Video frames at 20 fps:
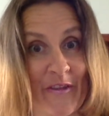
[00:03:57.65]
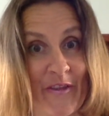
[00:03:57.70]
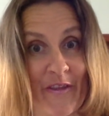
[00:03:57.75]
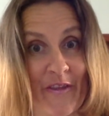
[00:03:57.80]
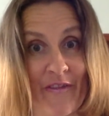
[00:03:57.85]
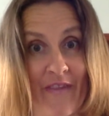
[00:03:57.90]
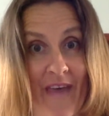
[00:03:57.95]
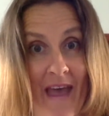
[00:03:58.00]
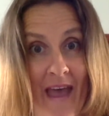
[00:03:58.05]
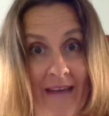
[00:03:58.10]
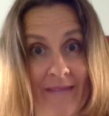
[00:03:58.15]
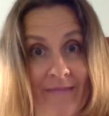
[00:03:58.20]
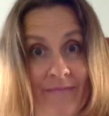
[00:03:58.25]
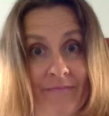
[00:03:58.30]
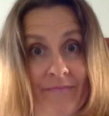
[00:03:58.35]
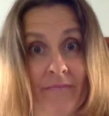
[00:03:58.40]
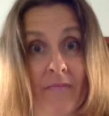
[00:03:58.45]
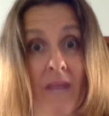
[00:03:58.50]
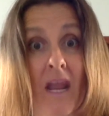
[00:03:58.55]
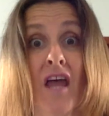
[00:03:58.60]
than that.
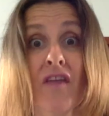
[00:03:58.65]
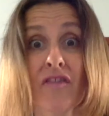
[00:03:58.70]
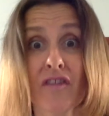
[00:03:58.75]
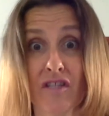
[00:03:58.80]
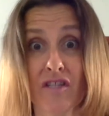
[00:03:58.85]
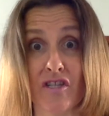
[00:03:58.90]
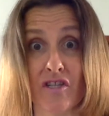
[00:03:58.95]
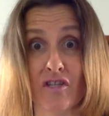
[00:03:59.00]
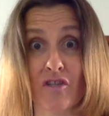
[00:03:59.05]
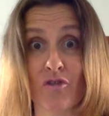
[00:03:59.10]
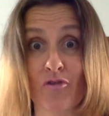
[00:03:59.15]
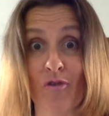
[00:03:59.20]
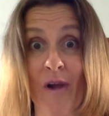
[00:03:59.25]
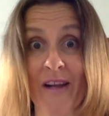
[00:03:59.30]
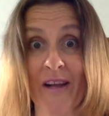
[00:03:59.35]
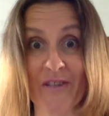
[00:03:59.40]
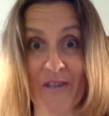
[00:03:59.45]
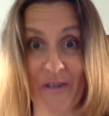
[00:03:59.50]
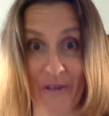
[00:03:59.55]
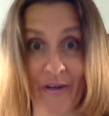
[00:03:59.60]
The
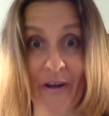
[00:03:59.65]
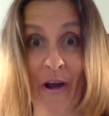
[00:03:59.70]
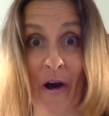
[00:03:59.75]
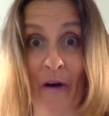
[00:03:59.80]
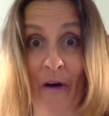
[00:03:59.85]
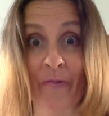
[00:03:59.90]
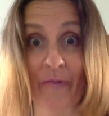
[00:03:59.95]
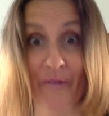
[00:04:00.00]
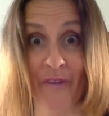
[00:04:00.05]
destruction of